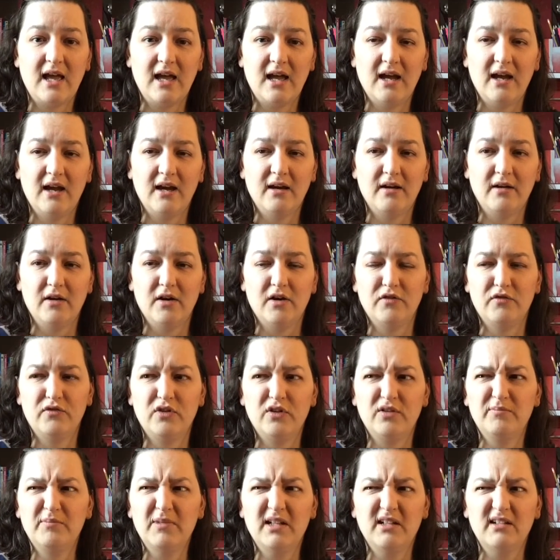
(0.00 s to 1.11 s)
a
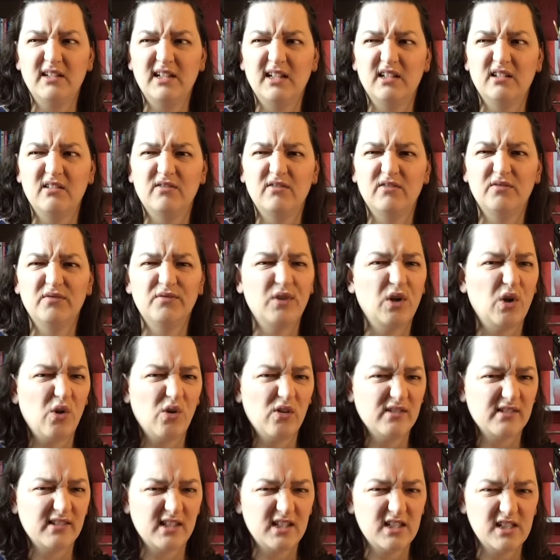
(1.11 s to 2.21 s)
few little
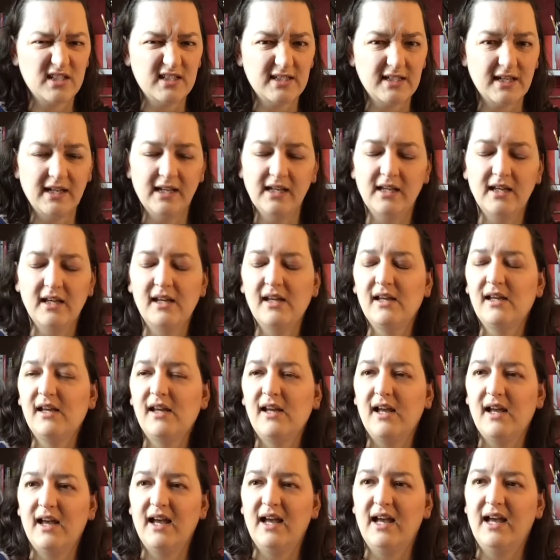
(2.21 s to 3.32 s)
vlogs, I should say.
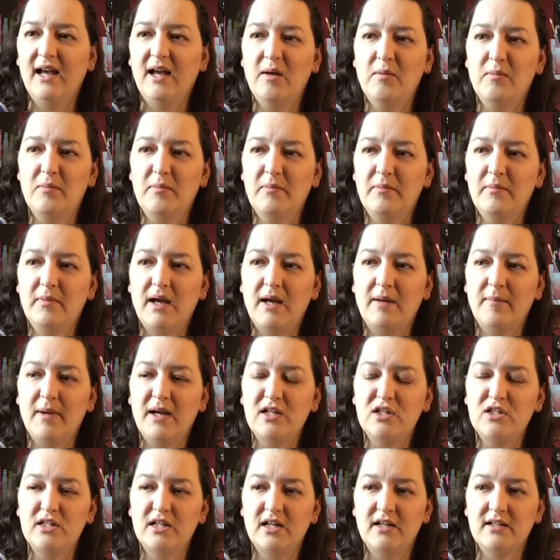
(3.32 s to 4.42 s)
I
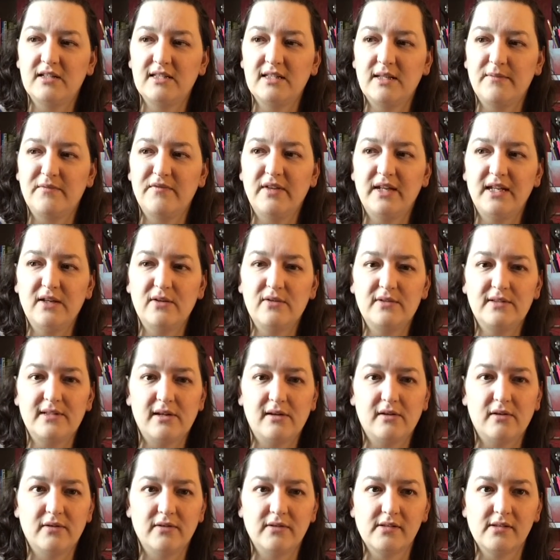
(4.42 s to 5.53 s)
might share some videos
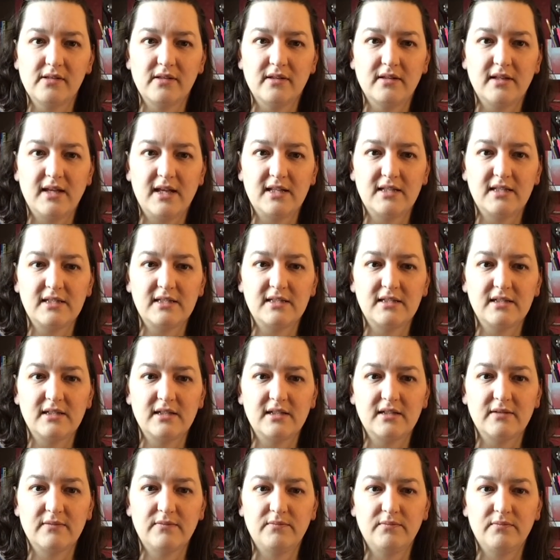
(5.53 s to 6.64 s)
on
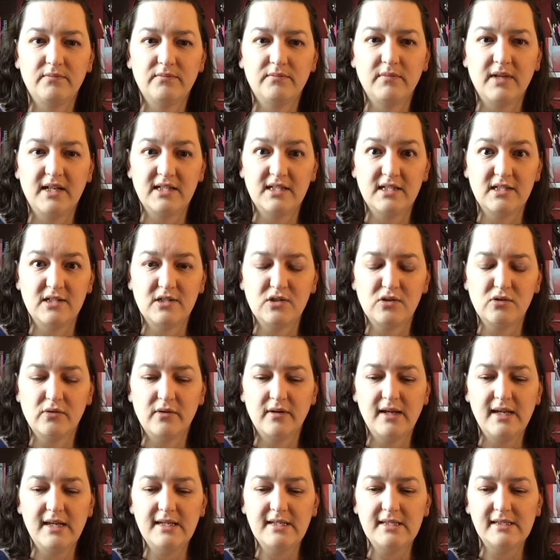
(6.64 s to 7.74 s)
Insta
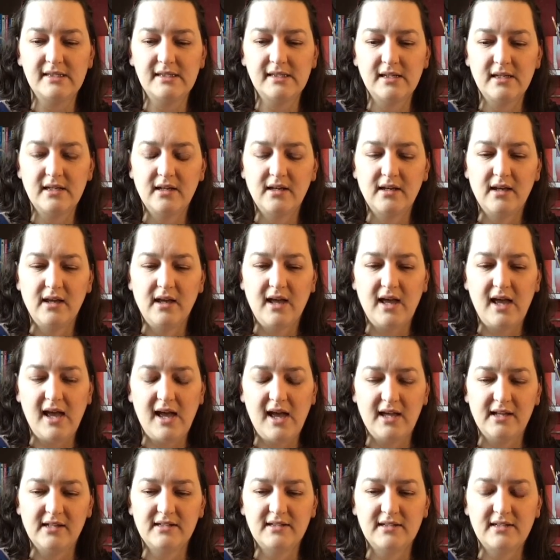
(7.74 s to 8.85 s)
stories,
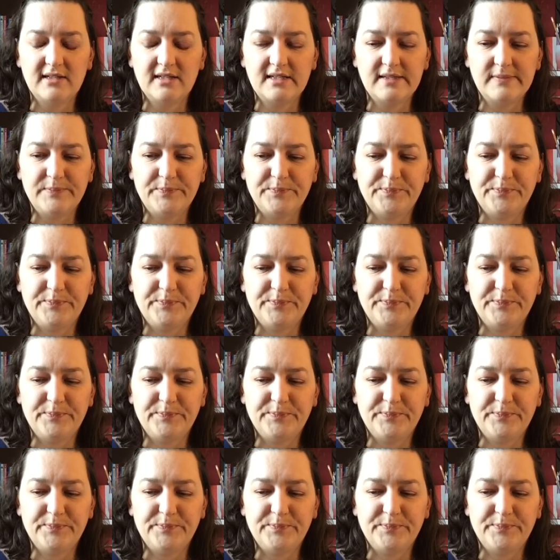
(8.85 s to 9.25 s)
and